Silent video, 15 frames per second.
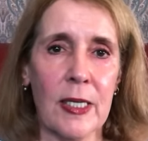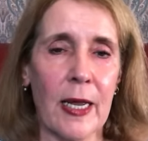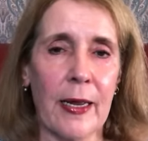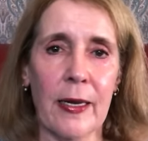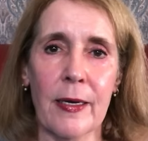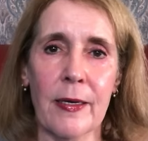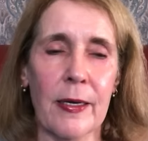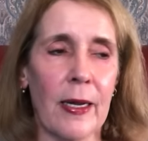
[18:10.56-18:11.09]

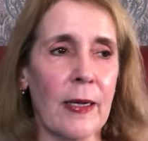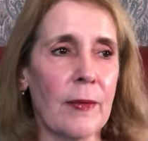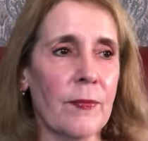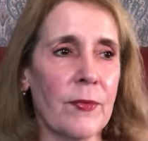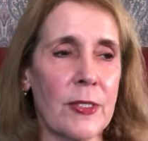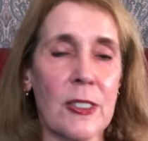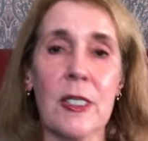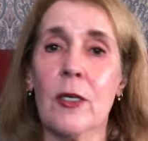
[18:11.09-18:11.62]
and uh,
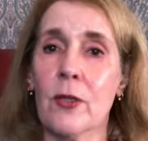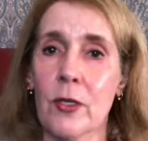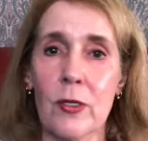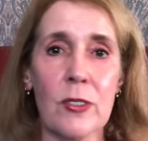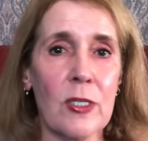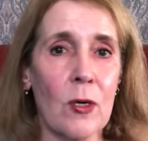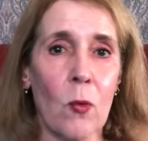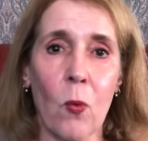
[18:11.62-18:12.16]
still
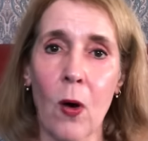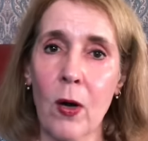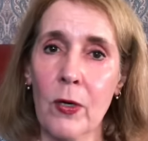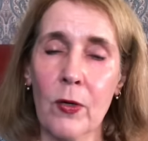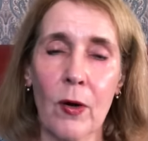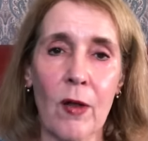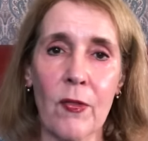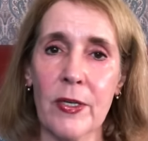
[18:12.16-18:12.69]
using a
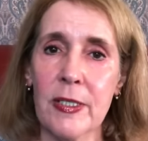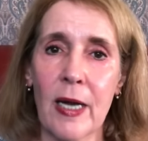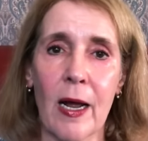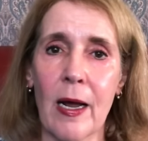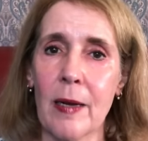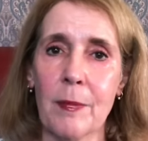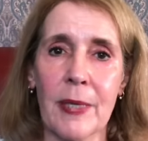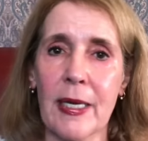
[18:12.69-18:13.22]
walker all the
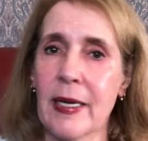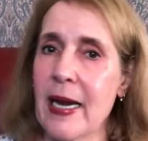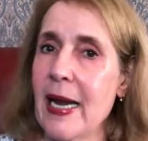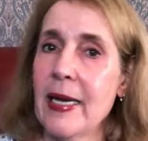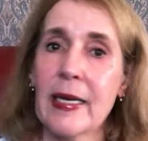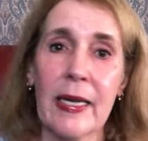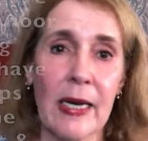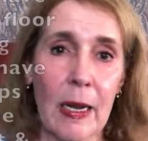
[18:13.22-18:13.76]
time. He
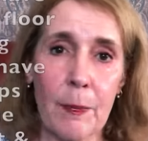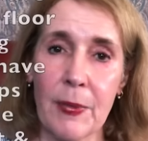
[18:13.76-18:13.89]
can't get up